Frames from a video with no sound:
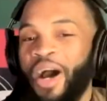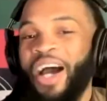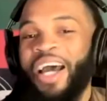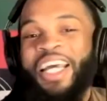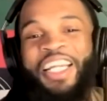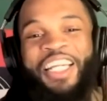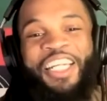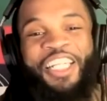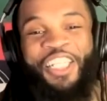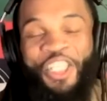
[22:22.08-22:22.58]

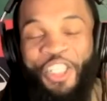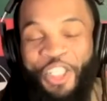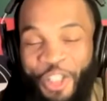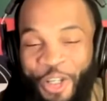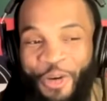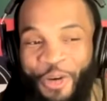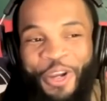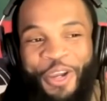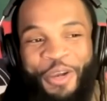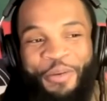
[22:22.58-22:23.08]
it is
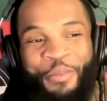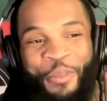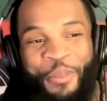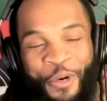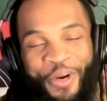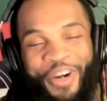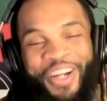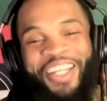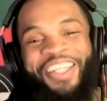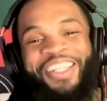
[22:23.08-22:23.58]
so
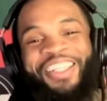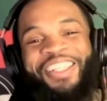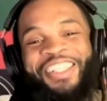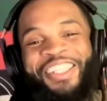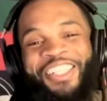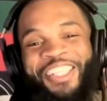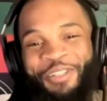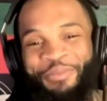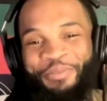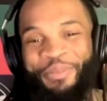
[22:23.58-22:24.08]
important to
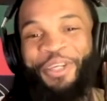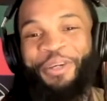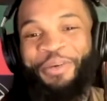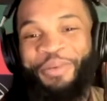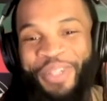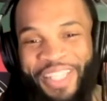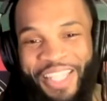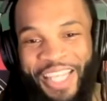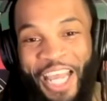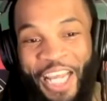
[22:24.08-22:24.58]
speak
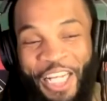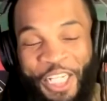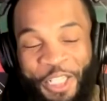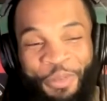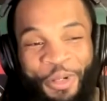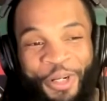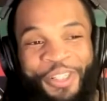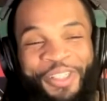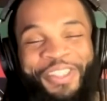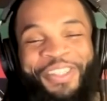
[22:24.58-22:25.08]
with the
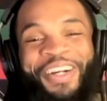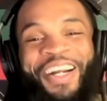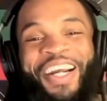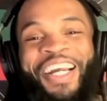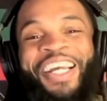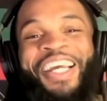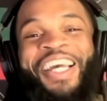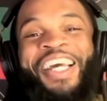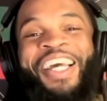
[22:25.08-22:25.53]
experts, right?